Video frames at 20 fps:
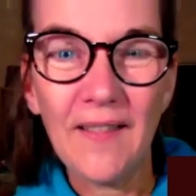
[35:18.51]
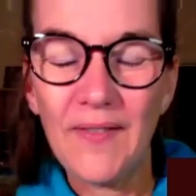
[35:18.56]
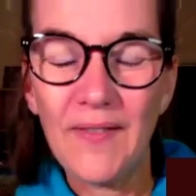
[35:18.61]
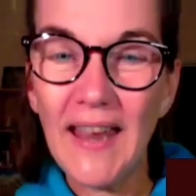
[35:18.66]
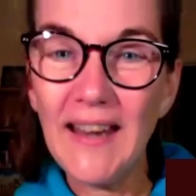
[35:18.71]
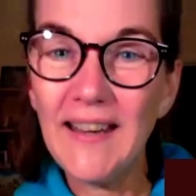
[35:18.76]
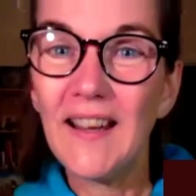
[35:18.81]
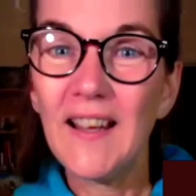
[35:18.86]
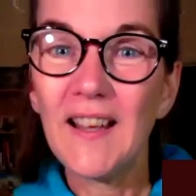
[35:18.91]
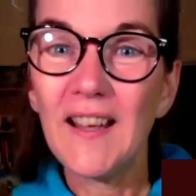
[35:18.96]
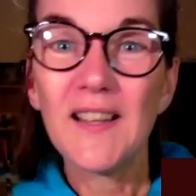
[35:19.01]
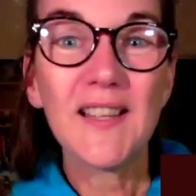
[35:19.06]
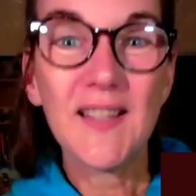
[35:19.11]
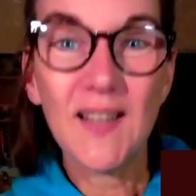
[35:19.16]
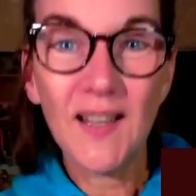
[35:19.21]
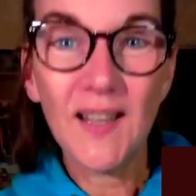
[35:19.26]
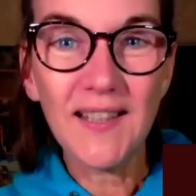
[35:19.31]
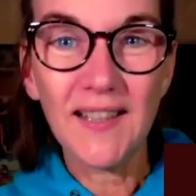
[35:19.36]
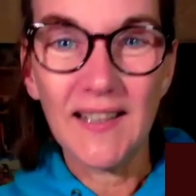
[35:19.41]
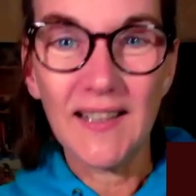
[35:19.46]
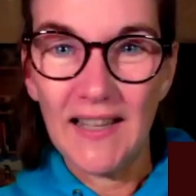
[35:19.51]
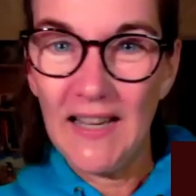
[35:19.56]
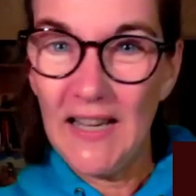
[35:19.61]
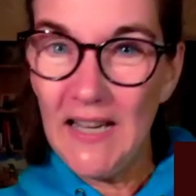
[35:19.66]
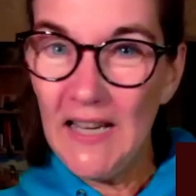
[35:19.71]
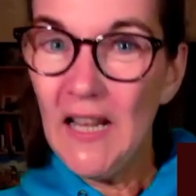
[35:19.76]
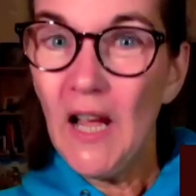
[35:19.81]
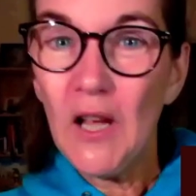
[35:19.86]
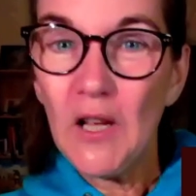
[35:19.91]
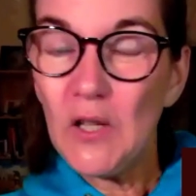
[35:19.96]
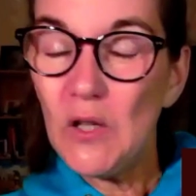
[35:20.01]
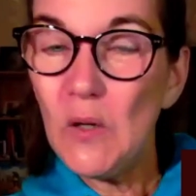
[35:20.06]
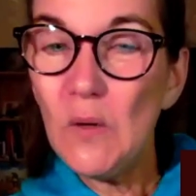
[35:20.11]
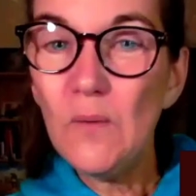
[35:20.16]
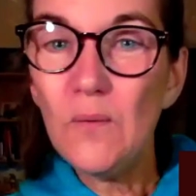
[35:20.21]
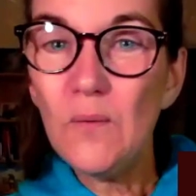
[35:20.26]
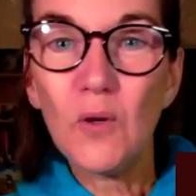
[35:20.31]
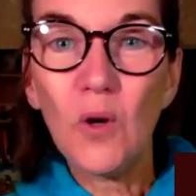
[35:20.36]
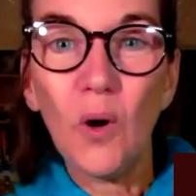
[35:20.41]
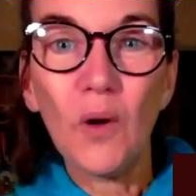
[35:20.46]
then suddenly
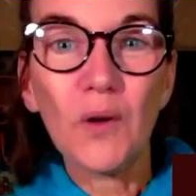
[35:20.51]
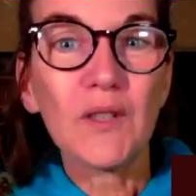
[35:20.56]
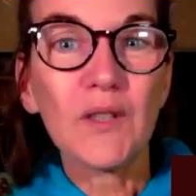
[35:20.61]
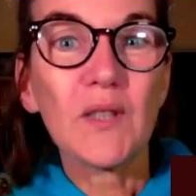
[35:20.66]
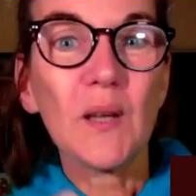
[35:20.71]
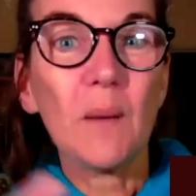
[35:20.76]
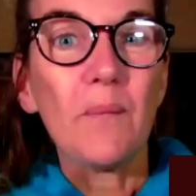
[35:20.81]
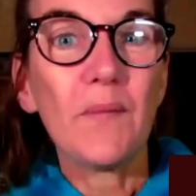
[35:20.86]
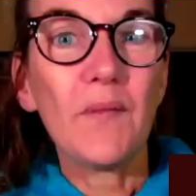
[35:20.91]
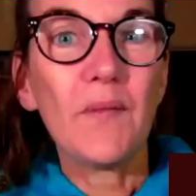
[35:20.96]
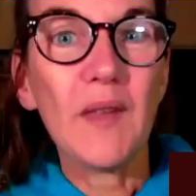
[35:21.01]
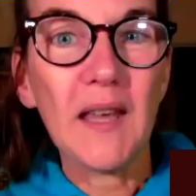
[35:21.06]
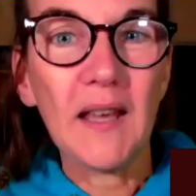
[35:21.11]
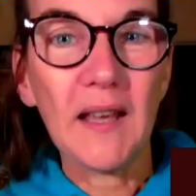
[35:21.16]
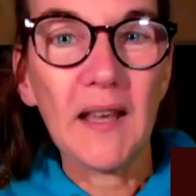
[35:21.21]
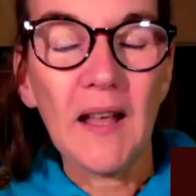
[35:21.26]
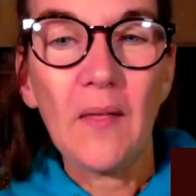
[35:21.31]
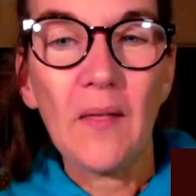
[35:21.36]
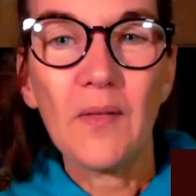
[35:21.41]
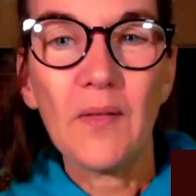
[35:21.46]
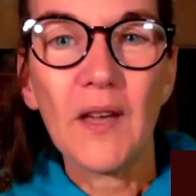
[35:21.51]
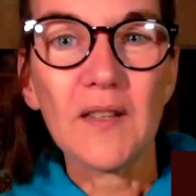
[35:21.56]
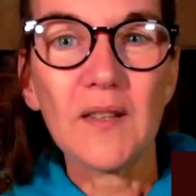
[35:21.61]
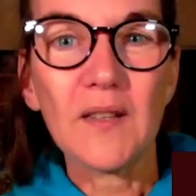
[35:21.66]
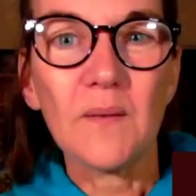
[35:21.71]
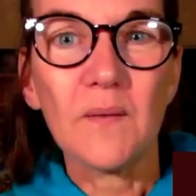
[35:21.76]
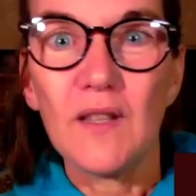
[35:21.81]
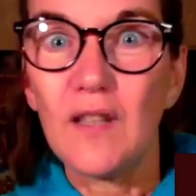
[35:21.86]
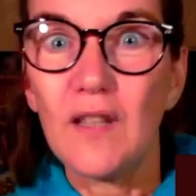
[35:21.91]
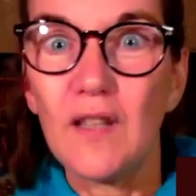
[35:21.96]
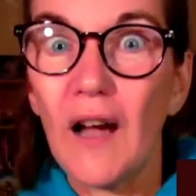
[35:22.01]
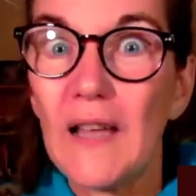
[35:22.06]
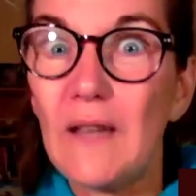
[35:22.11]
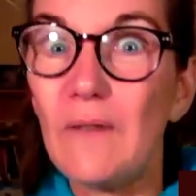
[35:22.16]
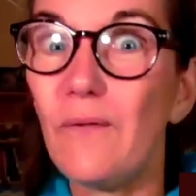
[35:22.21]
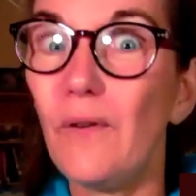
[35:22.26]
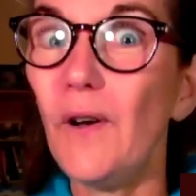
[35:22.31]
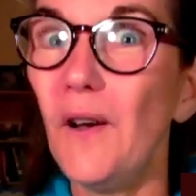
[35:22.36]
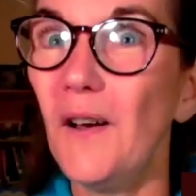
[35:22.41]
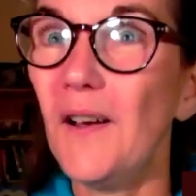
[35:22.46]
you've got something that's
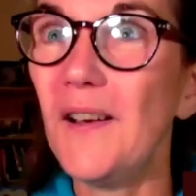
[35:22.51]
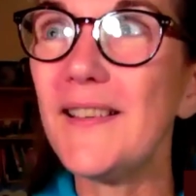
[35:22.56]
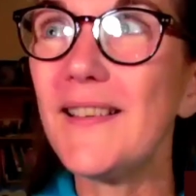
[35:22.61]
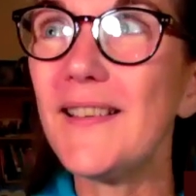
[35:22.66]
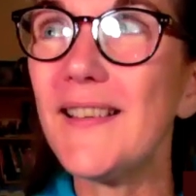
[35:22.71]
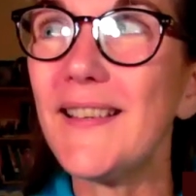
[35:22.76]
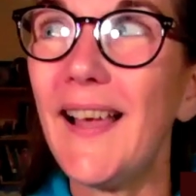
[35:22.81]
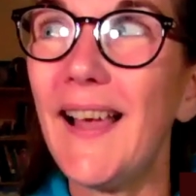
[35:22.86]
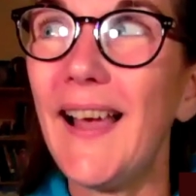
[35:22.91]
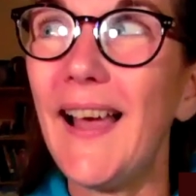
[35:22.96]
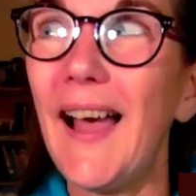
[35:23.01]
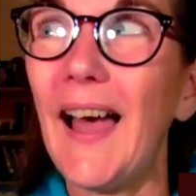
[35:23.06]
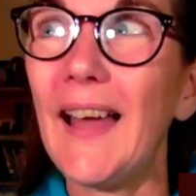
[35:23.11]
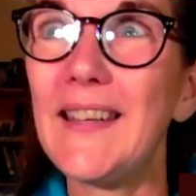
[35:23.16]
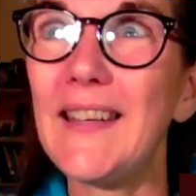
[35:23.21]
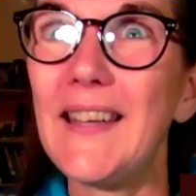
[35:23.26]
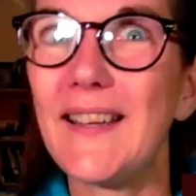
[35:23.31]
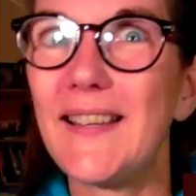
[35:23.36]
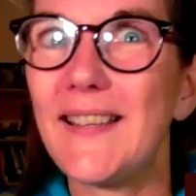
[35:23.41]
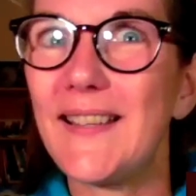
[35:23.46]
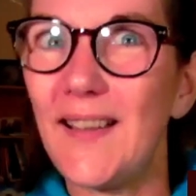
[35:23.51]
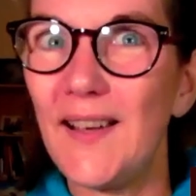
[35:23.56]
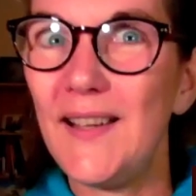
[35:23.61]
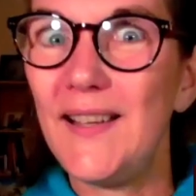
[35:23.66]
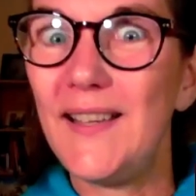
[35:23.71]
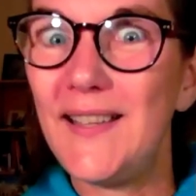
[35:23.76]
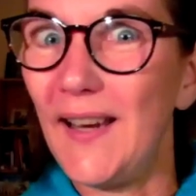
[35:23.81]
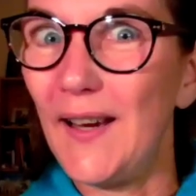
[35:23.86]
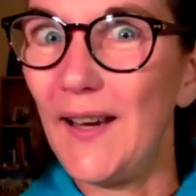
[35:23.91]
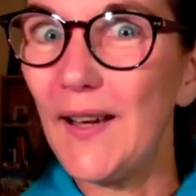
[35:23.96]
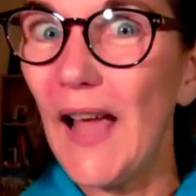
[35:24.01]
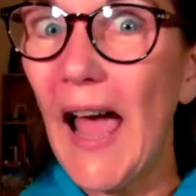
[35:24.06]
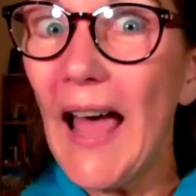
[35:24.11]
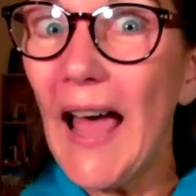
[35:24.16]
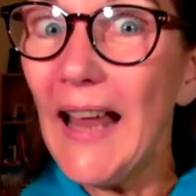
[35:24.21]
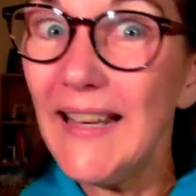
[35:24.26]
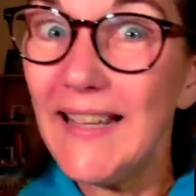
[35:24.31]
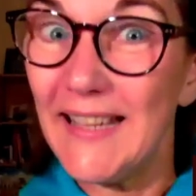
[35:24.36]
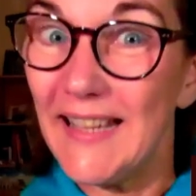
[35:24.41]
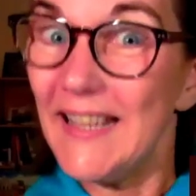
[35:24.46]
diverse and exciting
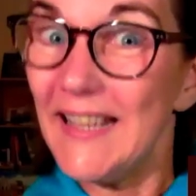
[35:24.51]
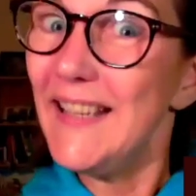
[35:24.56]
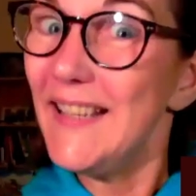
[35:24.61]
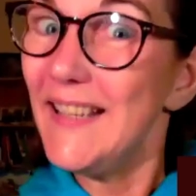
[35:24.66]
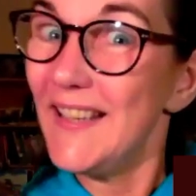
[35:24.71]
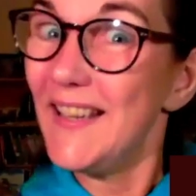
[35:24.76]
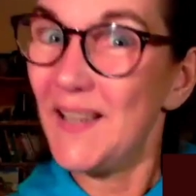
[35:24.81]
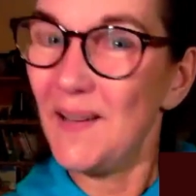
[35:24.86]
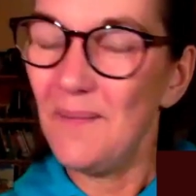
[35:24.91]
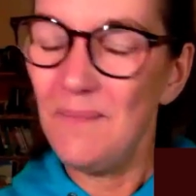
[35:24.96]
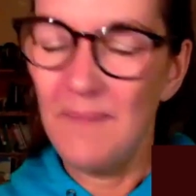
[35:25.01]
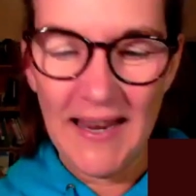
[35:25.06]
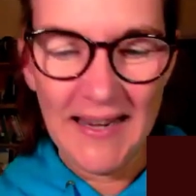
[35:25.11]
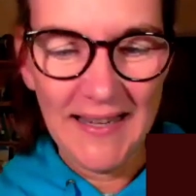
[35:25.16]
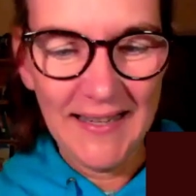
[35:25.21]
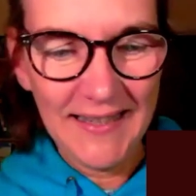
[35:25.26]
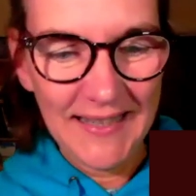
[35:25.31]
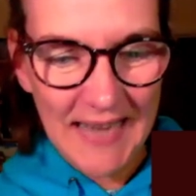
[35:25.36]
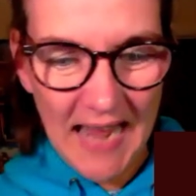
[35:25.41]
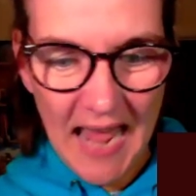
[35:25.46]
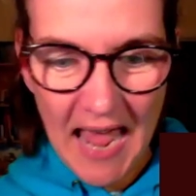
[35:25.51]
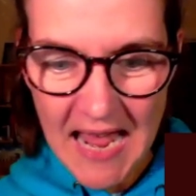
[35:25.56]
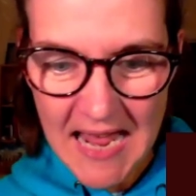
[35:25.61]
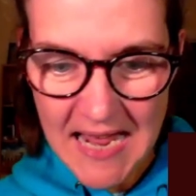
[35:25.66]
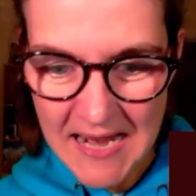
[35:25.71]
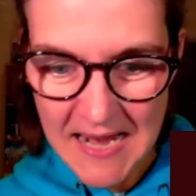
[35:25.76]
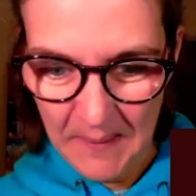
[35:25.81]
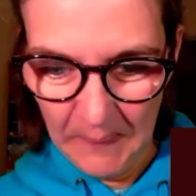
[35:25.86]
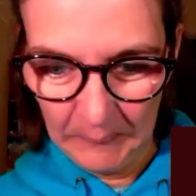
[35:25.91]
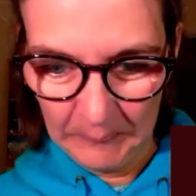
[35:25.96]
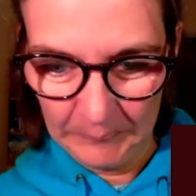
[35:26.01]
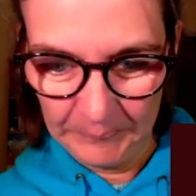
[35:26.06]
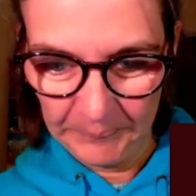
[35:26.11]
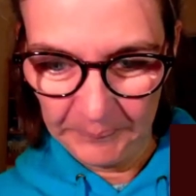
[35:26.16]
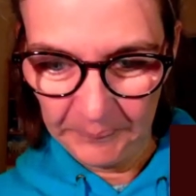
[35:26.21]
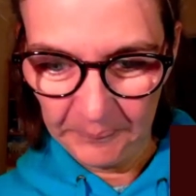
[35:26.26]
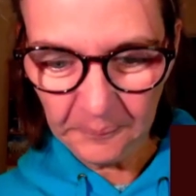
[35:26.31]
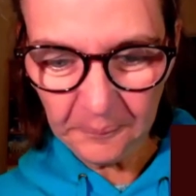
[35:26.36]
and easy to maintain.